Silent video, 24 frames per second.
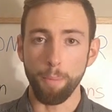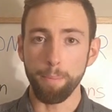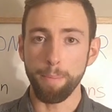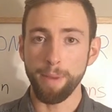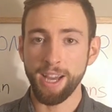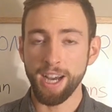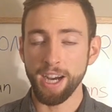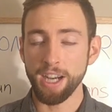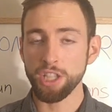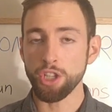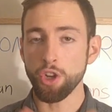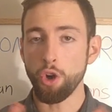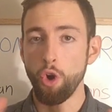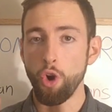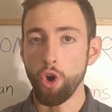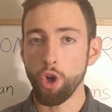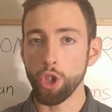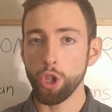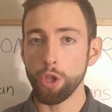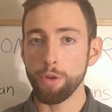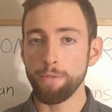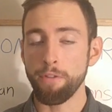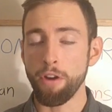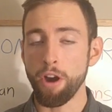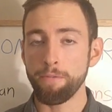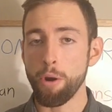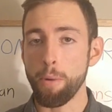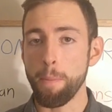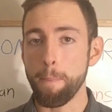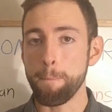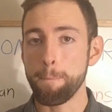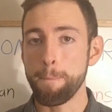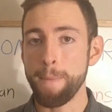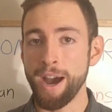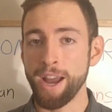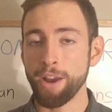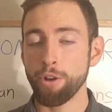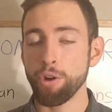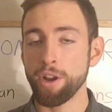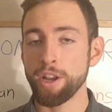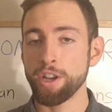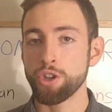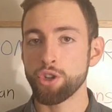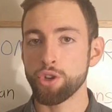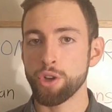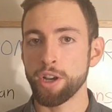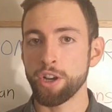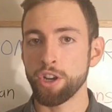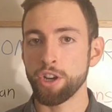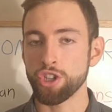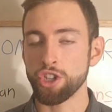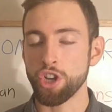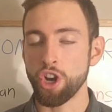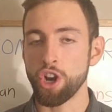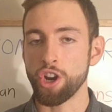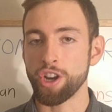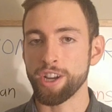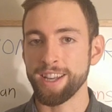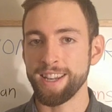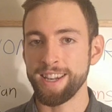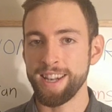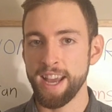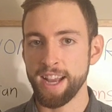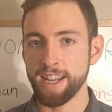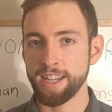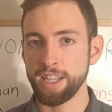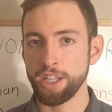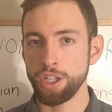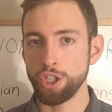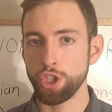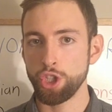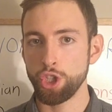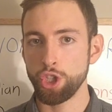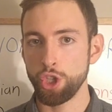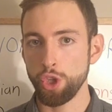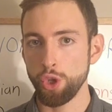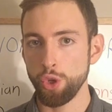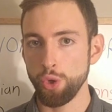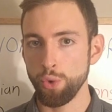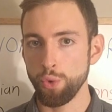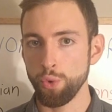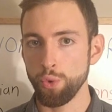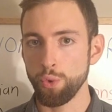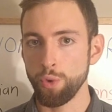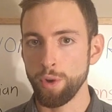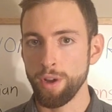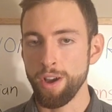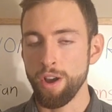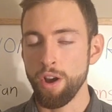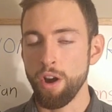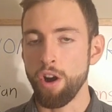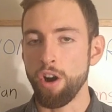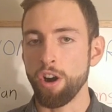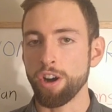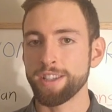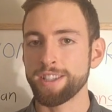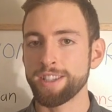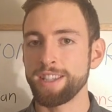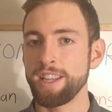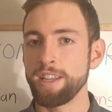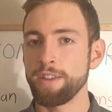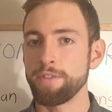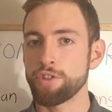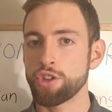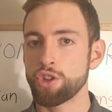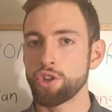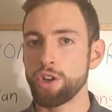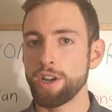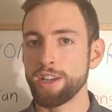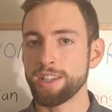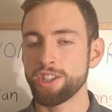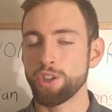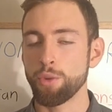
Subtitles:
because all of our migraine triggers are connected to oxidative stress,